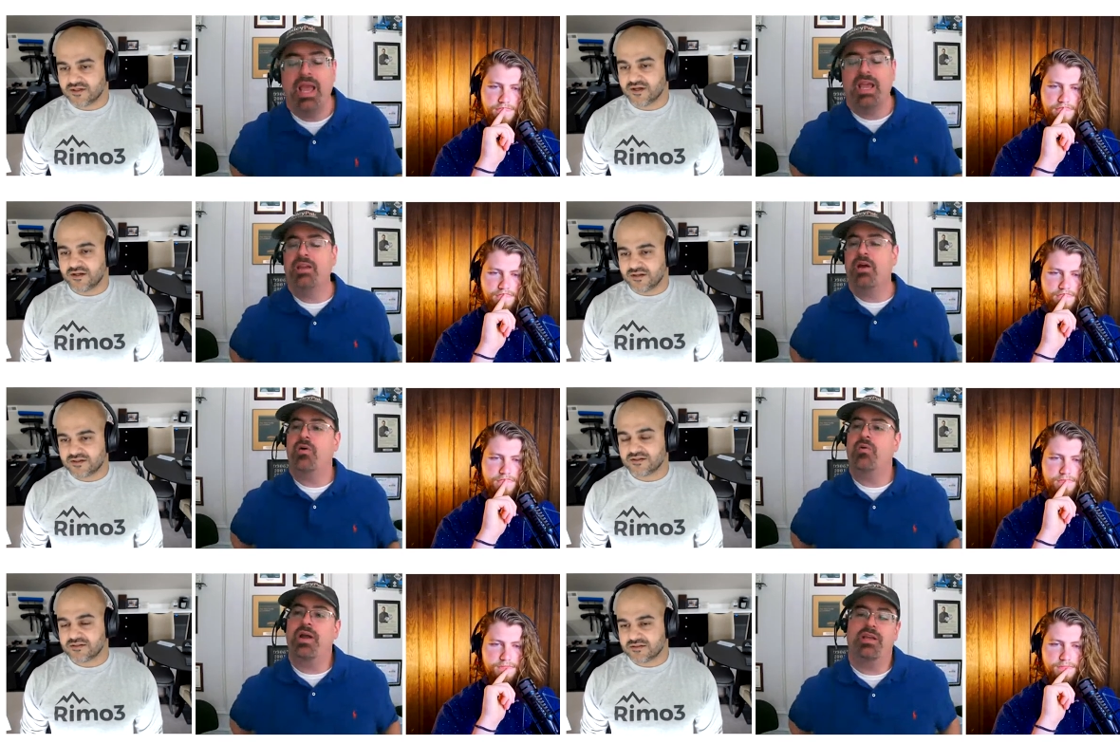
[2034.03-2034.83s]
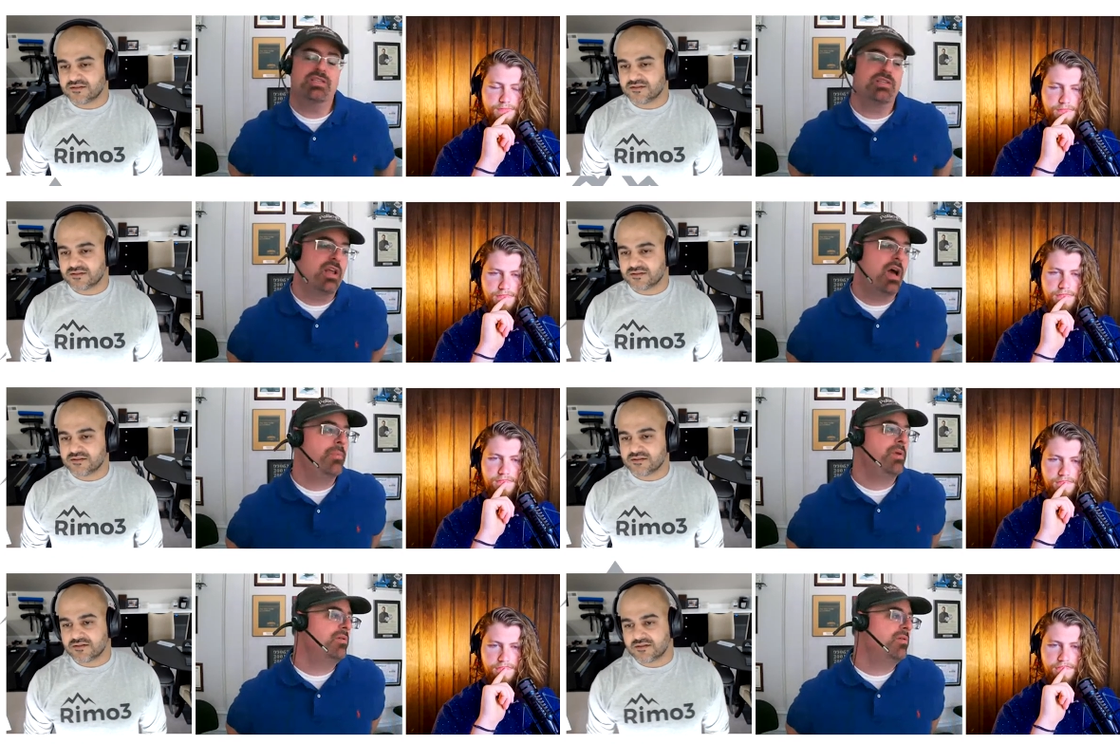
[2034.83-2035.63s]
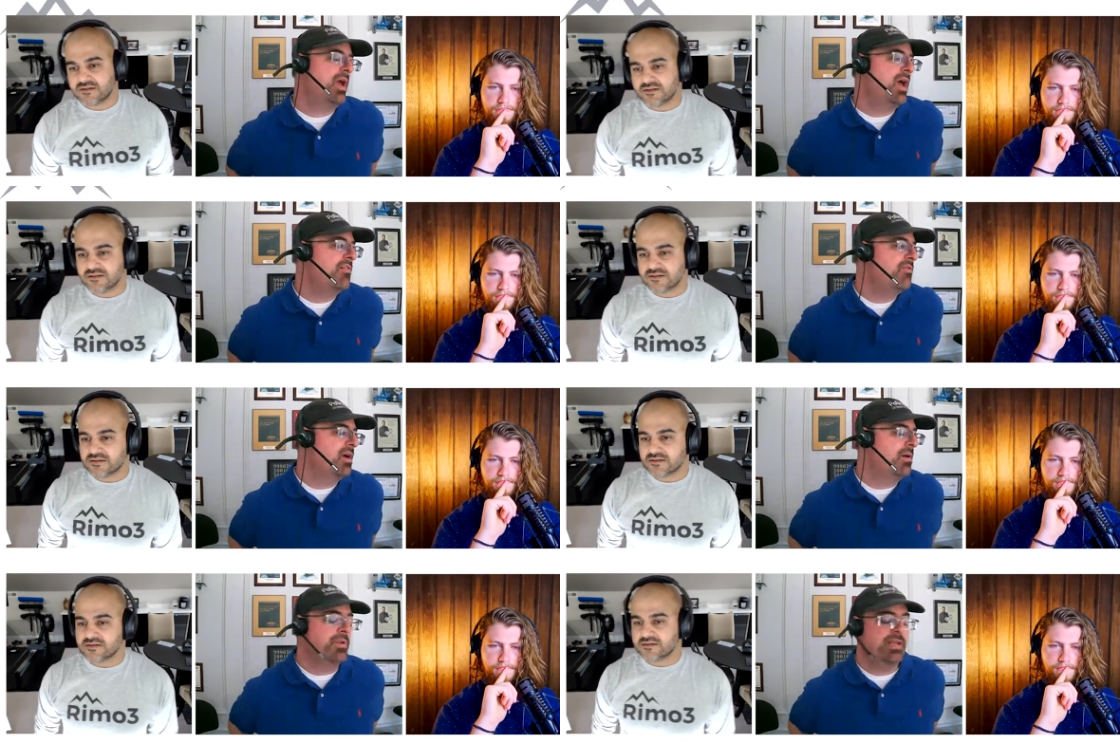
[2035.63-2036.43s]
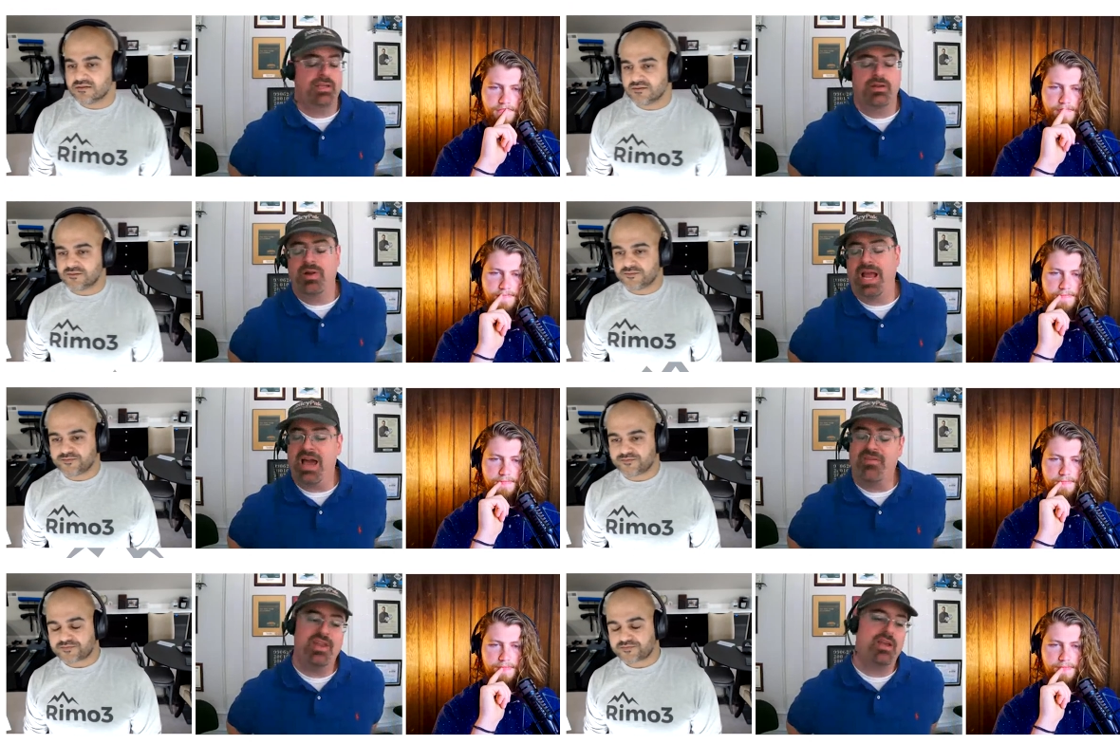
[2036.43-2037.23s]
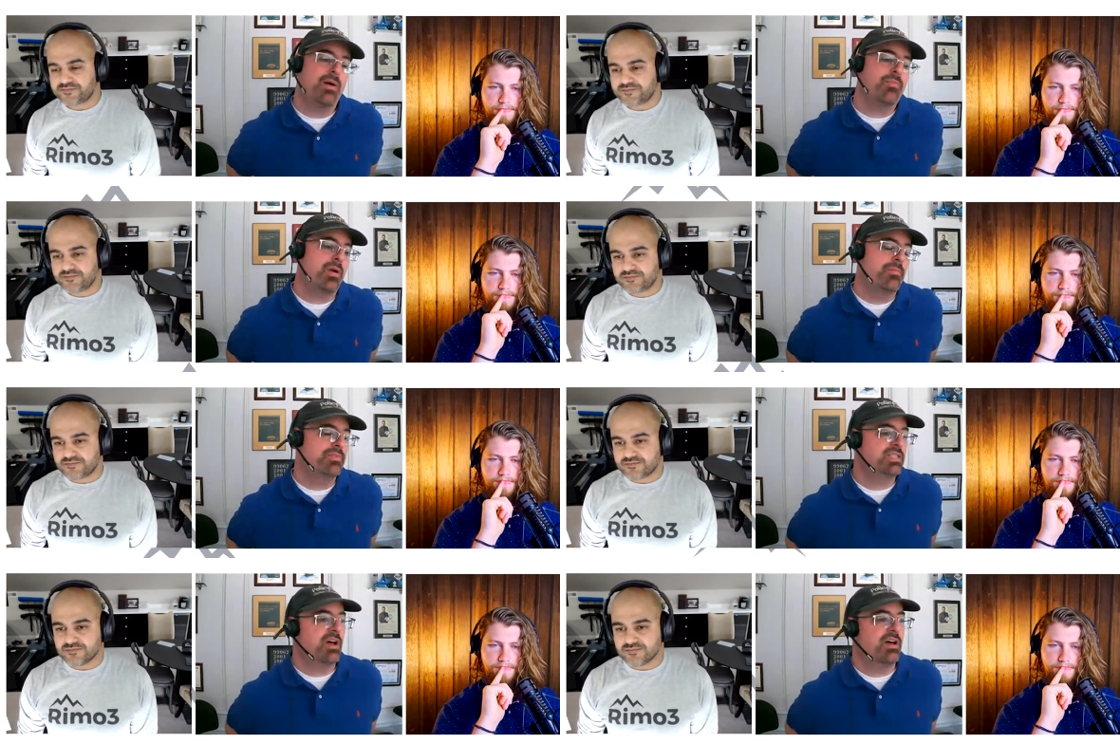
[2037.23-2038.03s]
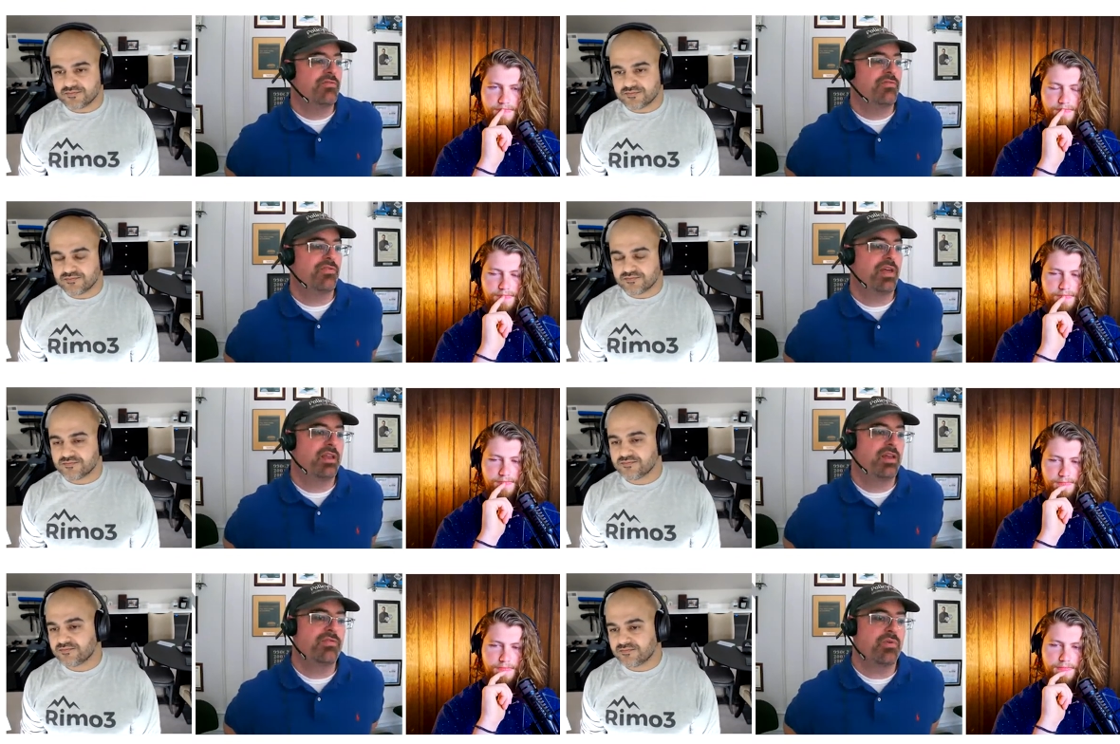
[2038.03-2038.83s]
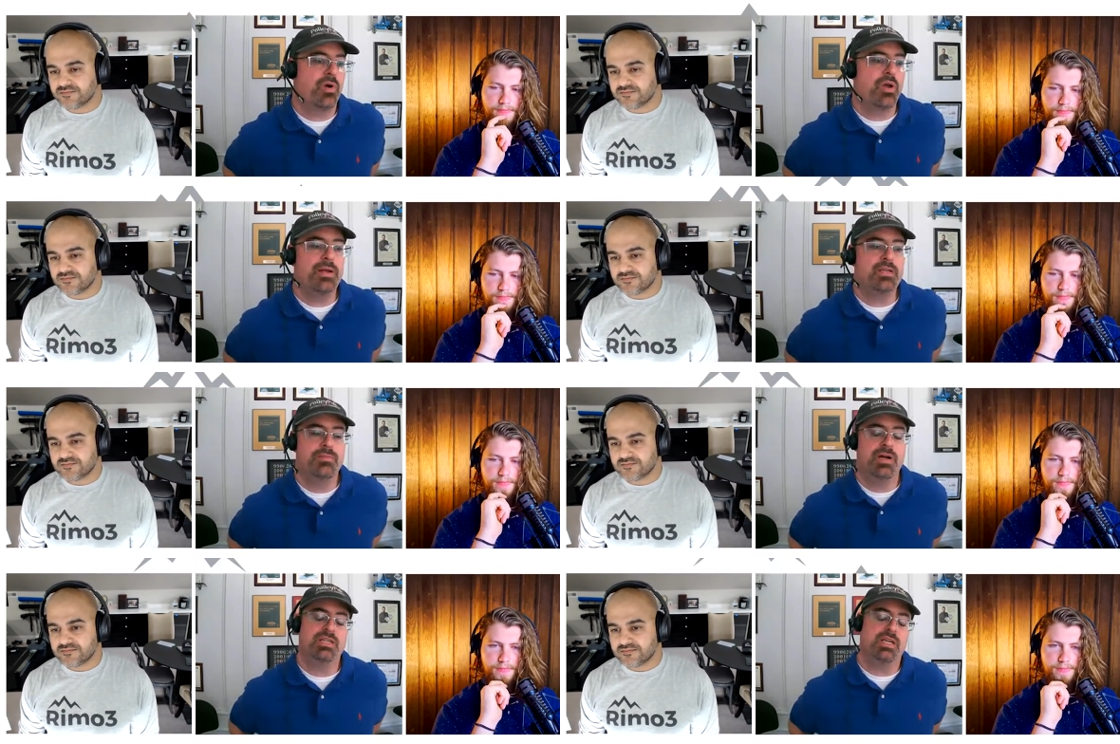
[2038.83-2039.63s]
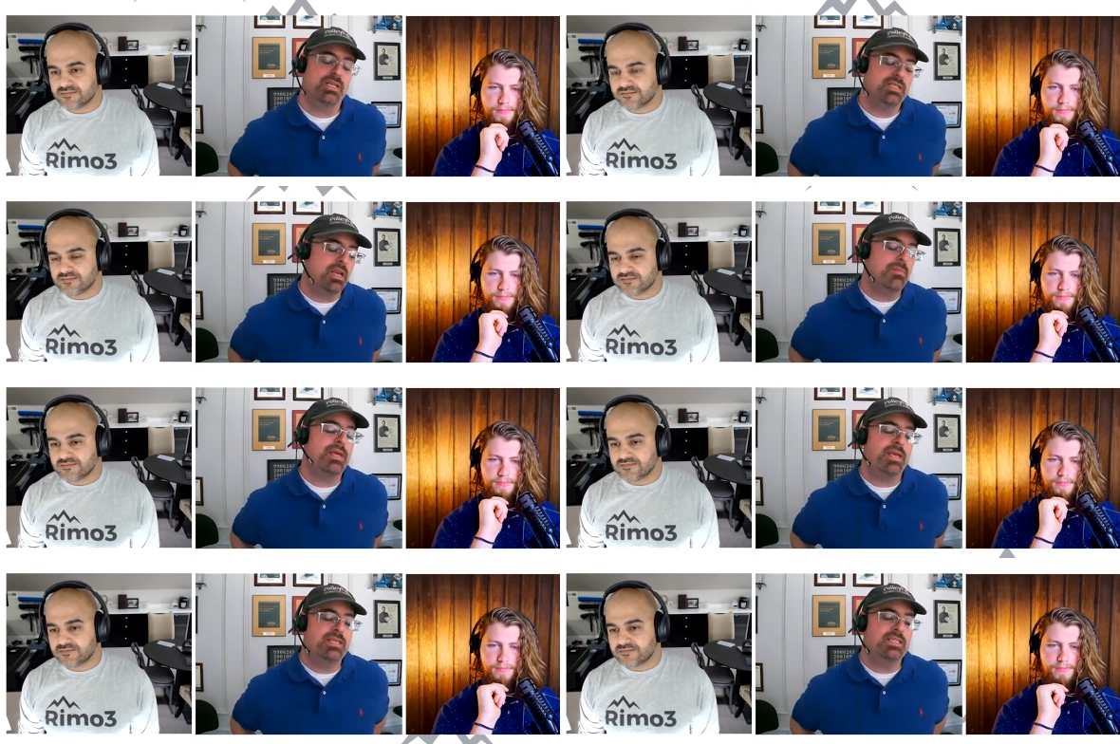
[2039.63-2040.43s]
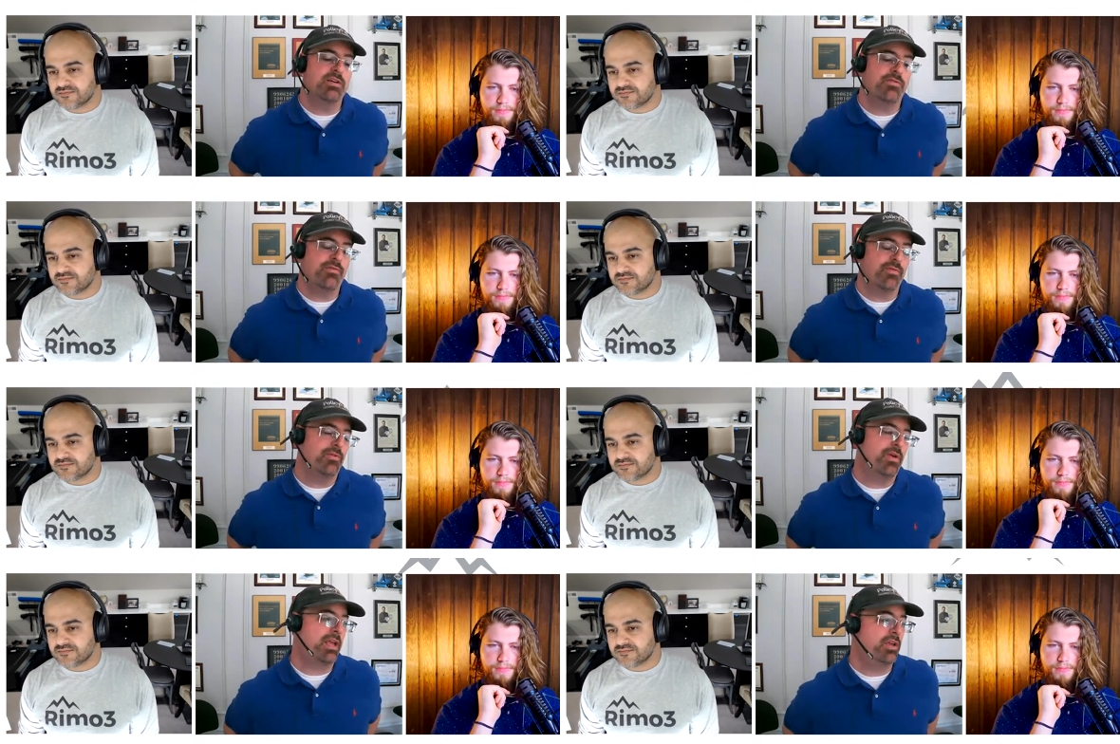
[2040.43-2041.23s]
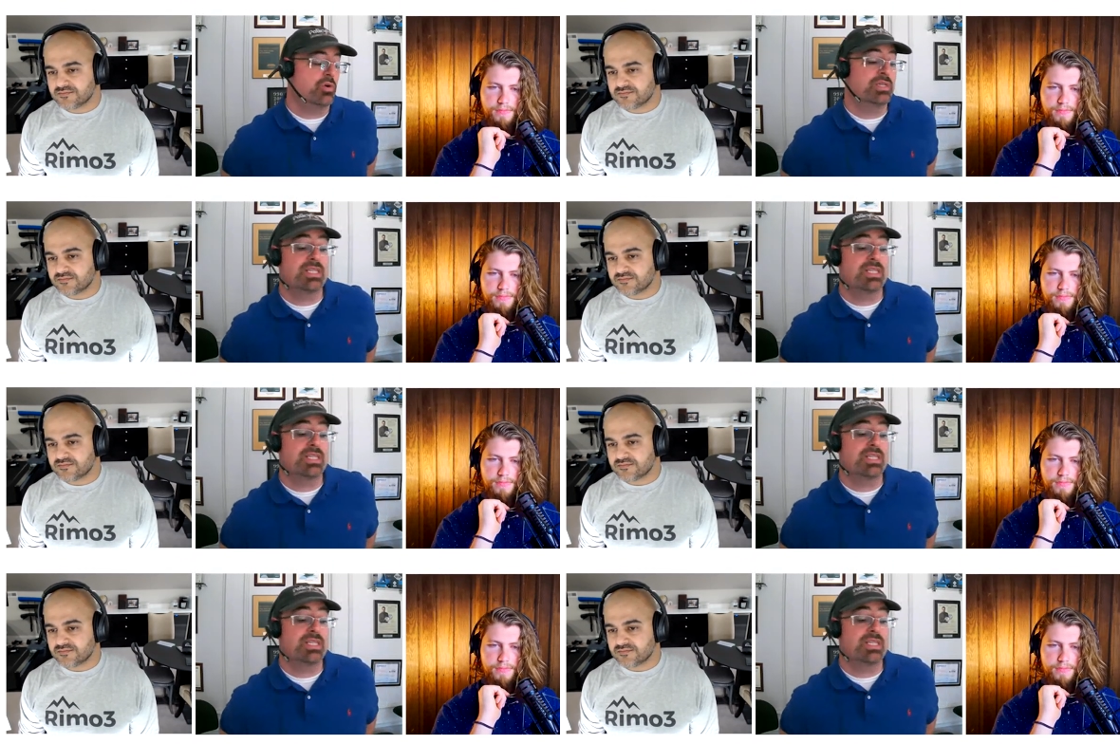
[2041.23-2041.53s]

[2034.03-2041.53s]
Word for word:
Speaker 1: Yeah. You know, right? You stood up. You have company. You don't have any on-prem stuff that you have to worry about too much. It's going to be easier at your